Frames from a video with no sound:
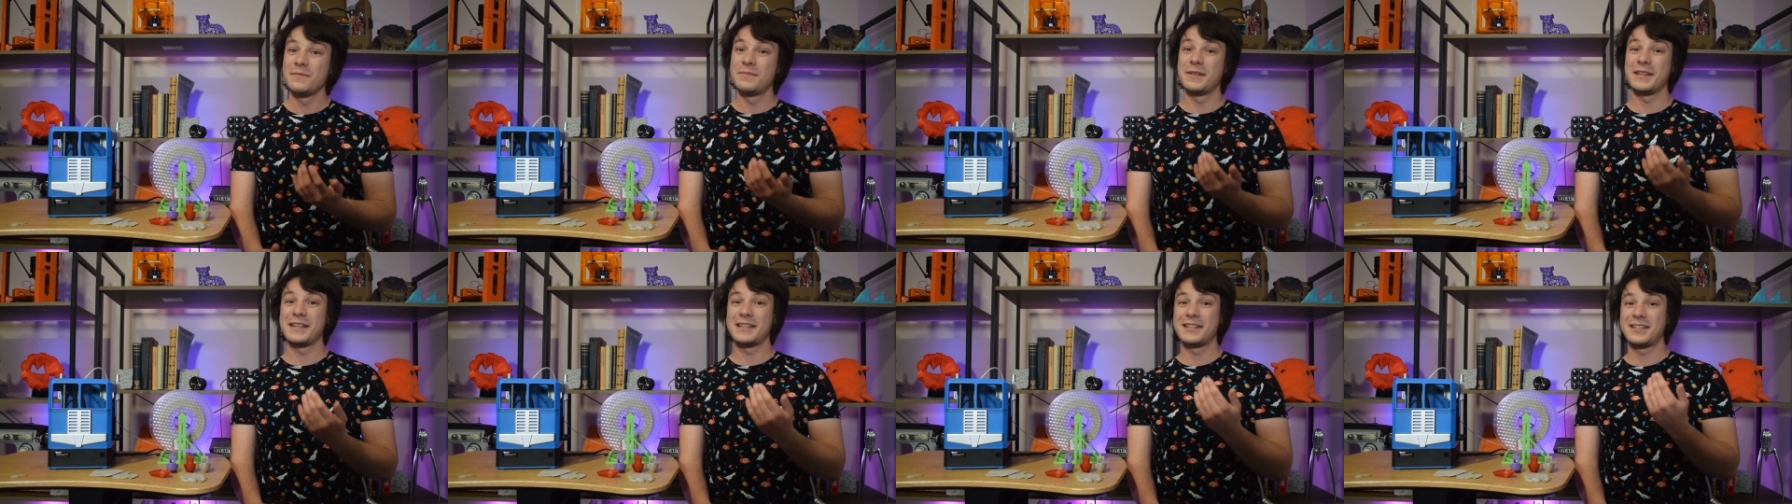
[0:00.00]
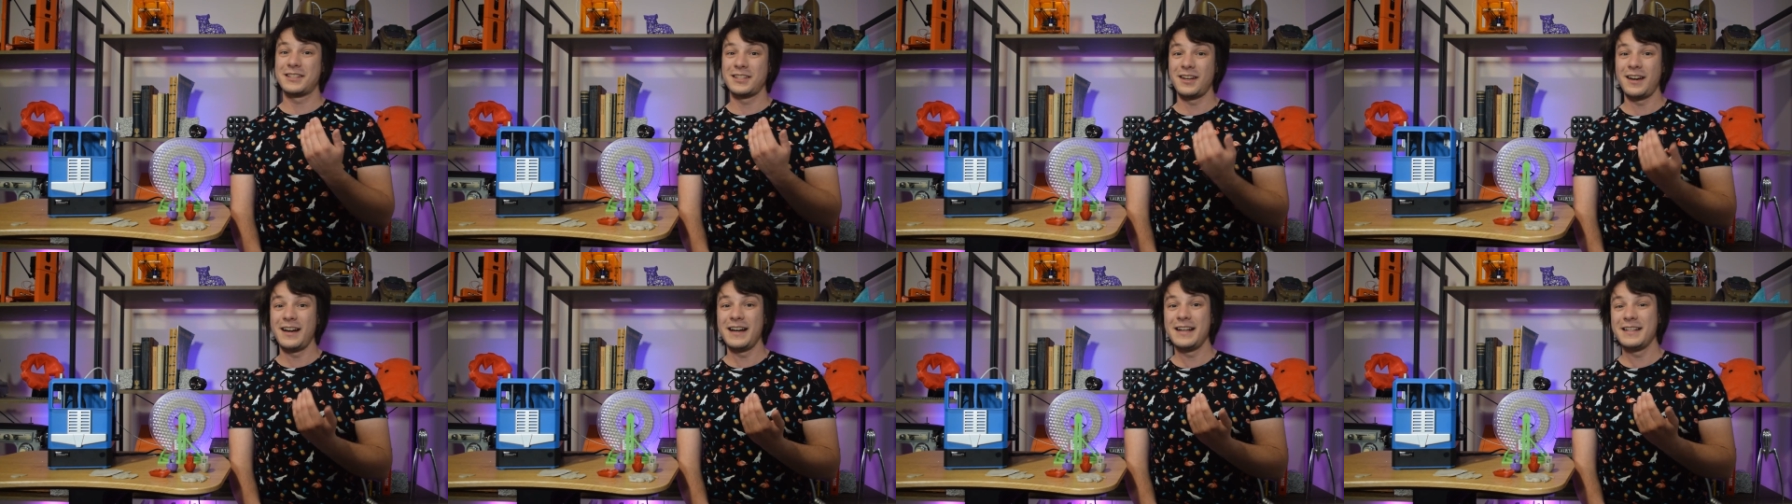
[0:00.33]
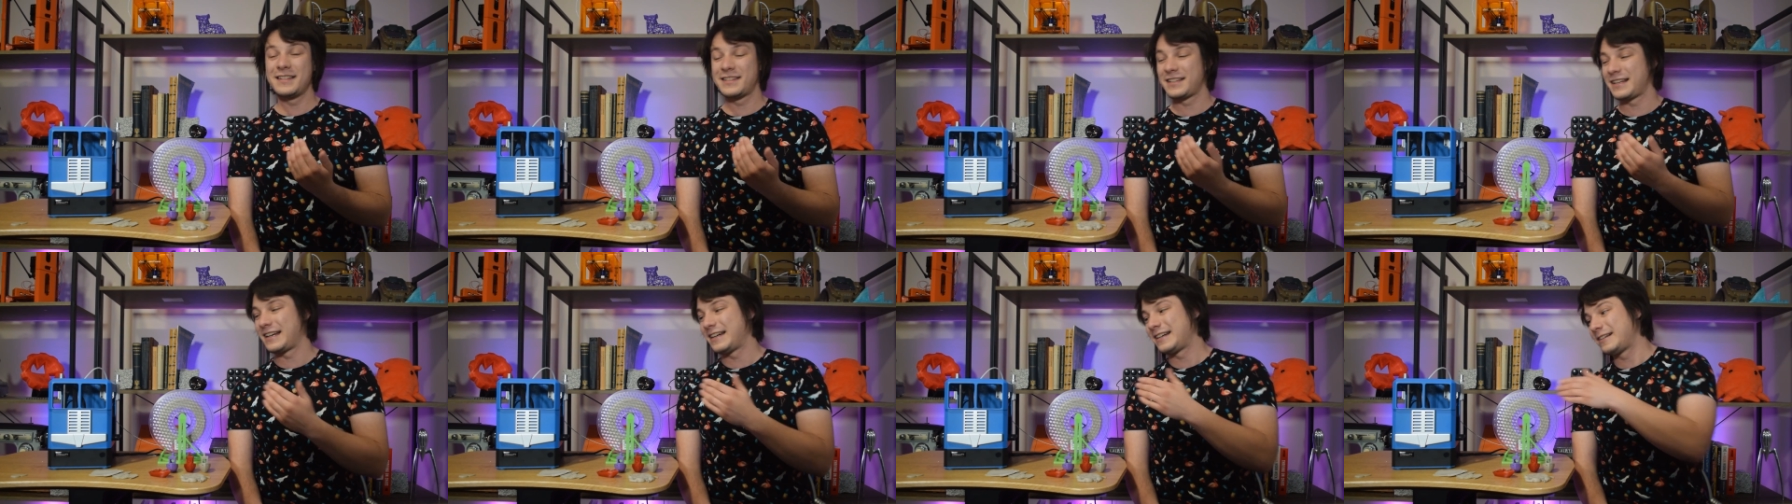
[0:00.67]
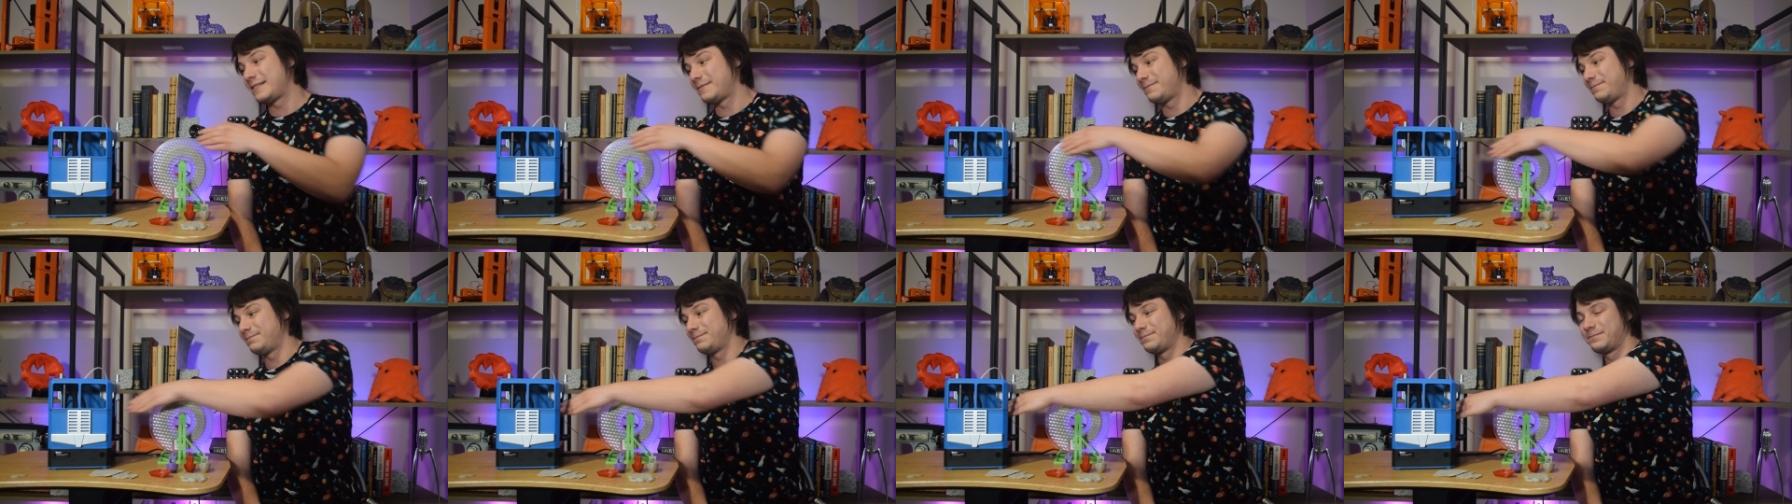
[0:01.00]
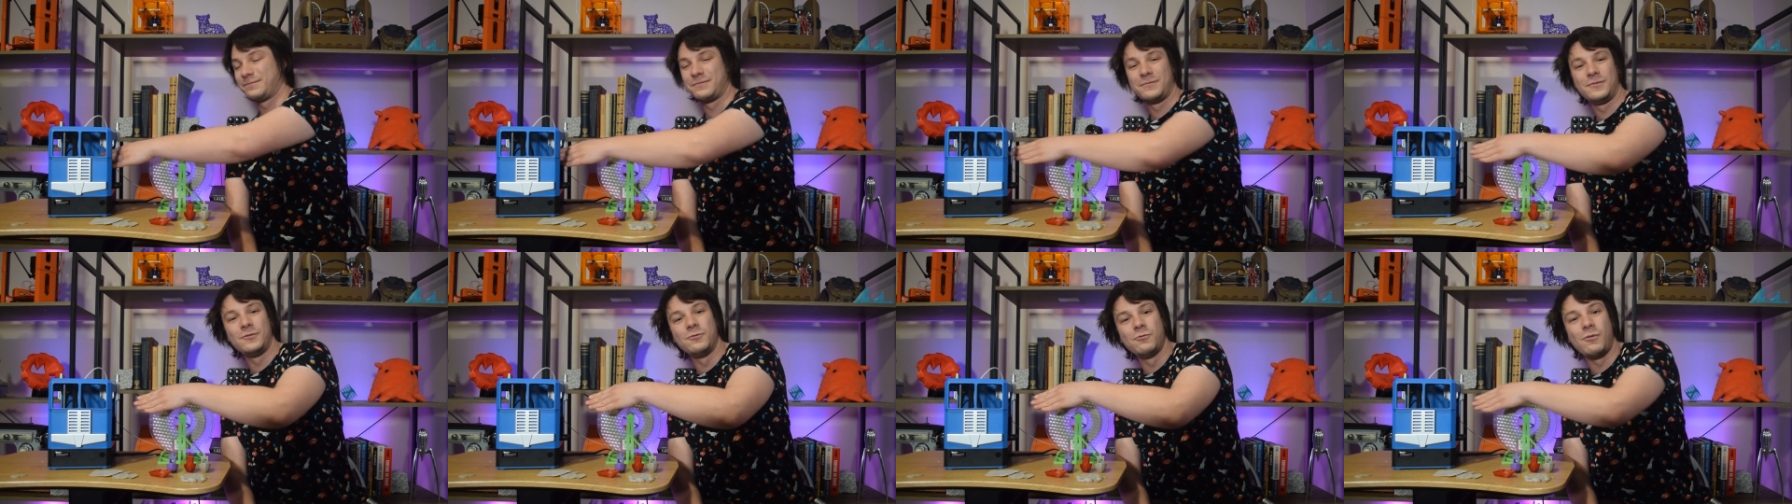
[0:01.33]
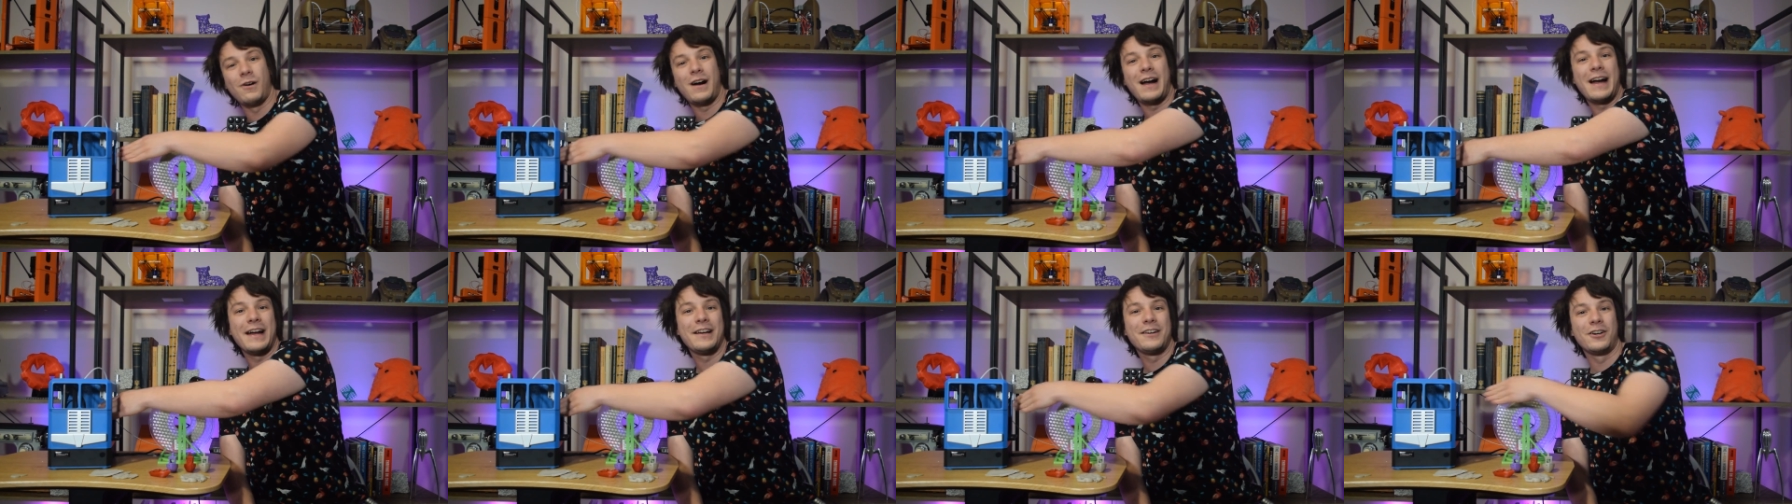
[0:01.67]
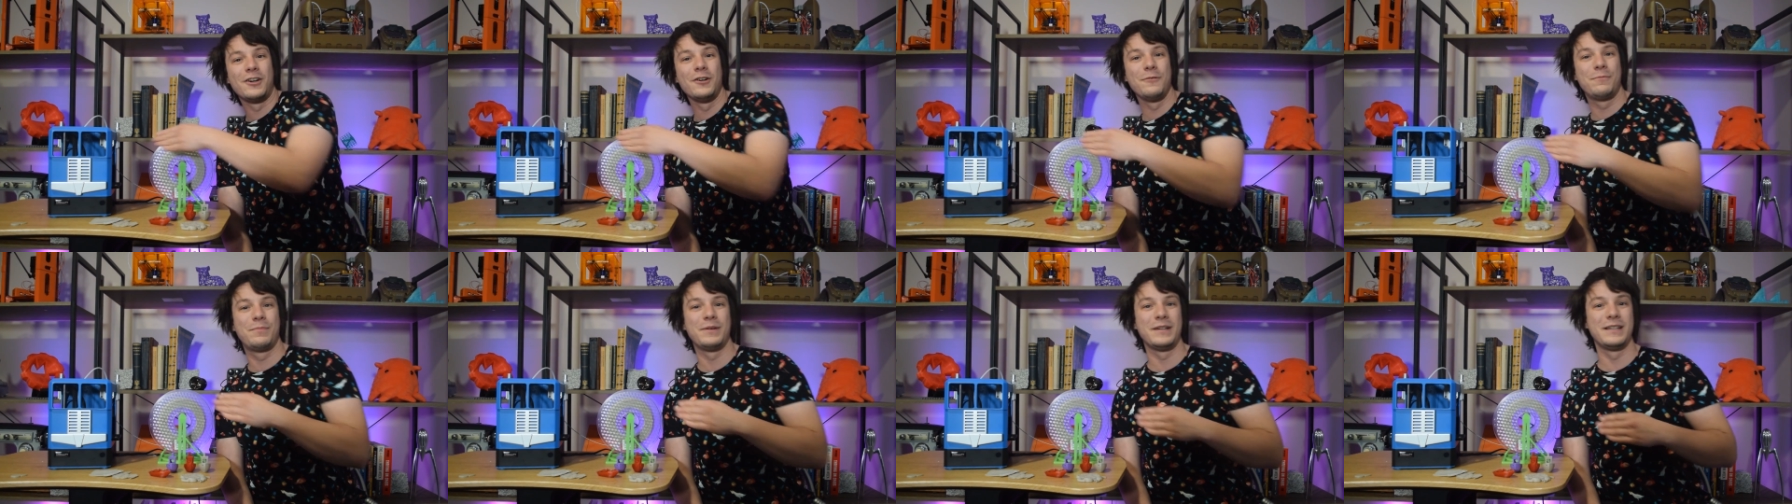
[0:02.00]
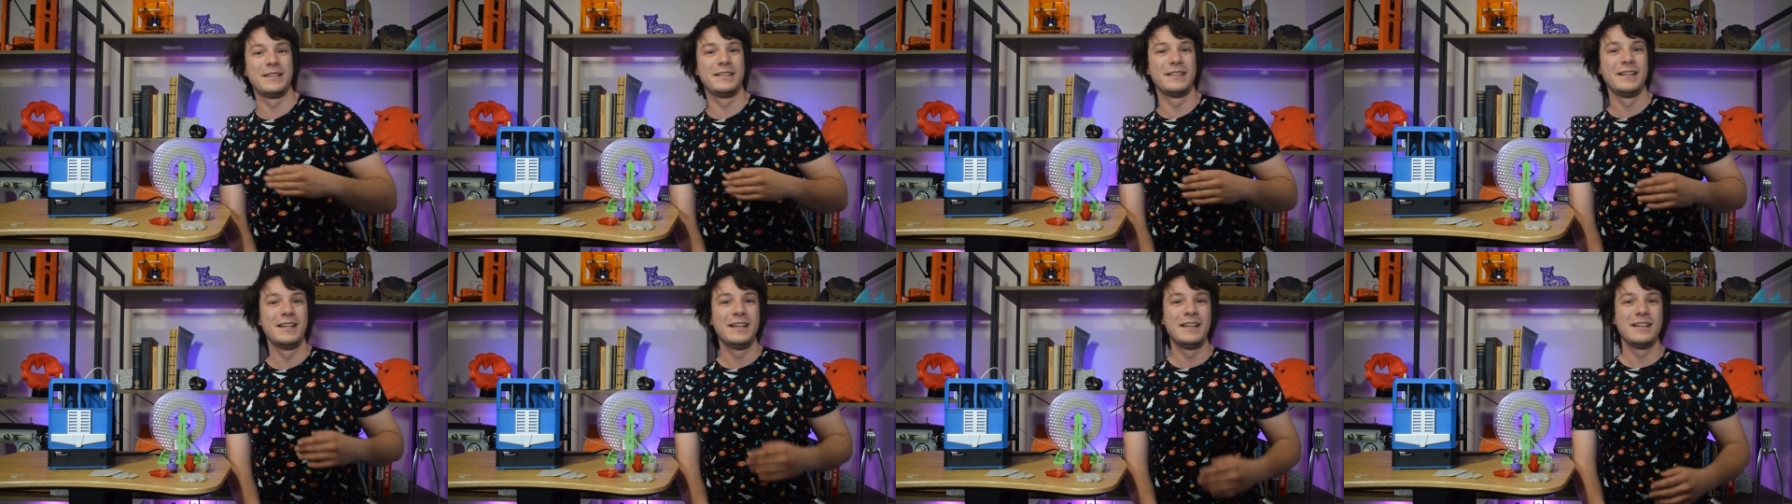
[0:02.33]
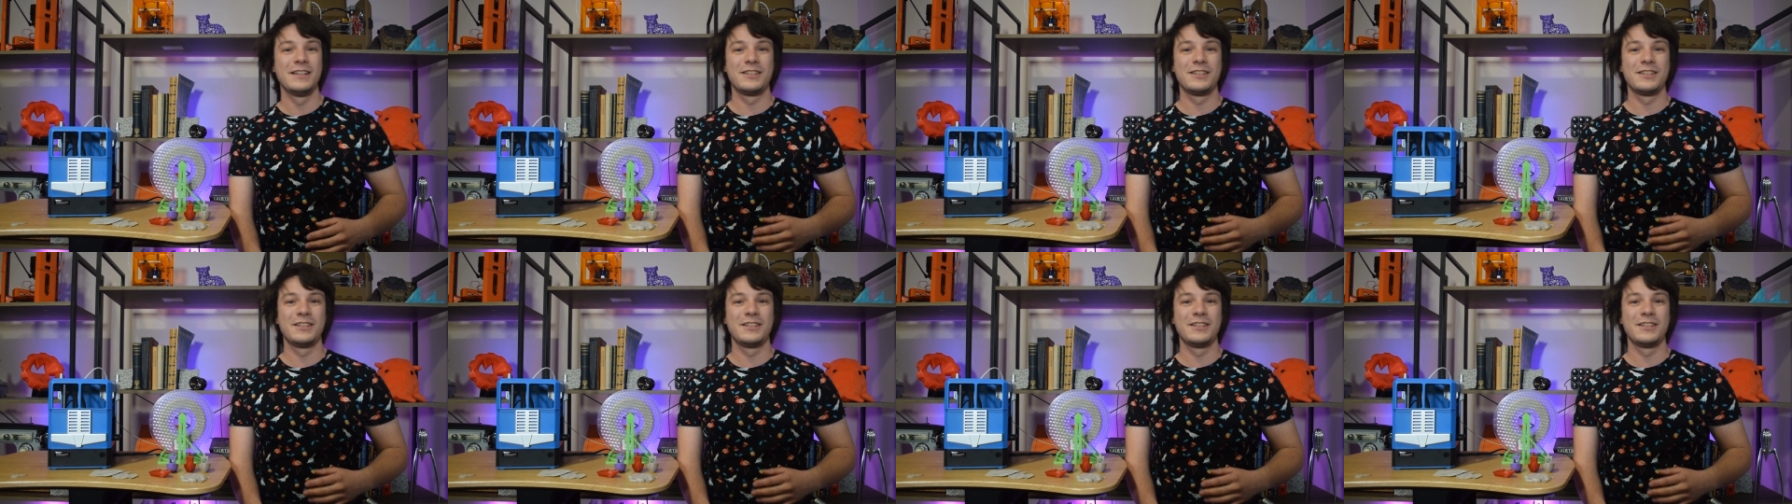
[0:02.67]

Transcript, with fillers: but the sides are wide open,